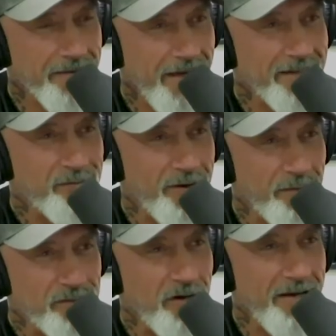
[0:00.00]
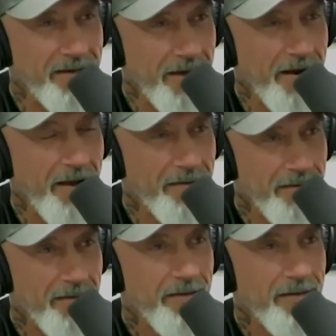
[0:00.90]
And, That's and, what I was And how they handle
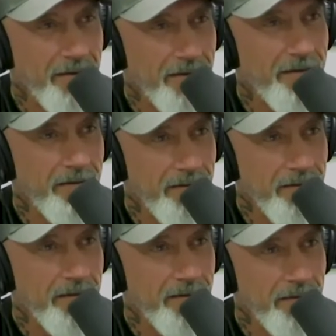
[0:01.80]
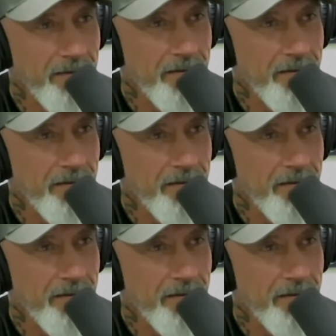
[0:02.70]
it. And, you know, some guys,